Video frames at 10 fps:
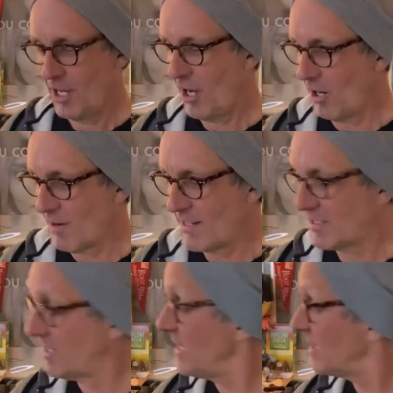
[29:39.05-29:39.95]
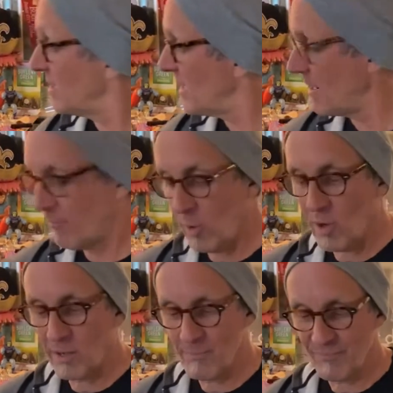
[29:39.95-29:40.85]
All right, Seize the Day
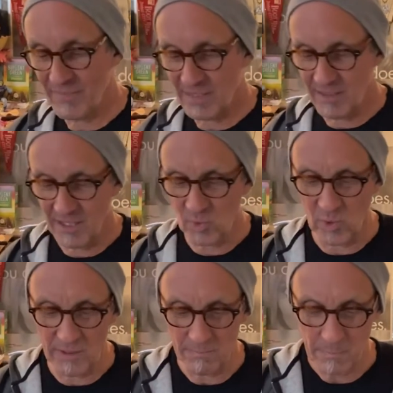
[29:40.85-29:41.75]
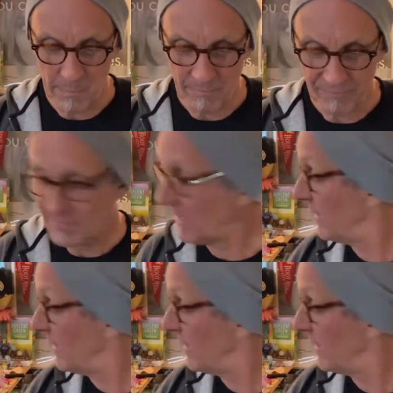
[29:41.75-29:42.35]
4. This one is